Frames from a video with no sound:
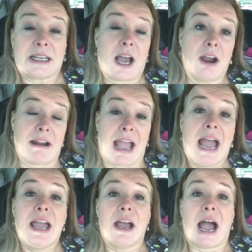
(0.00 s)
All right,
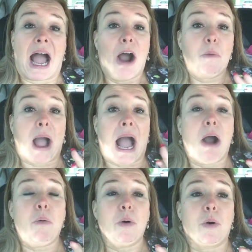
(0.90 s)
I
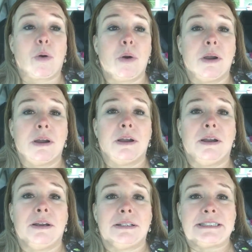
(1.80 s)
will.
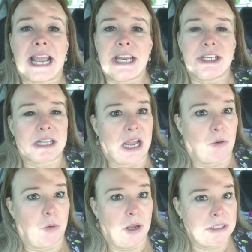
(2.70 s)
Tanya's
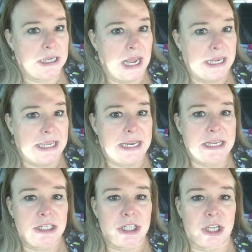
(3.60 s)
like, what did I get
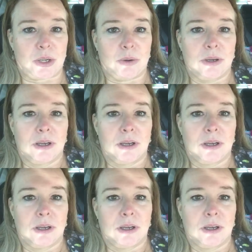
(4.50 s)
into?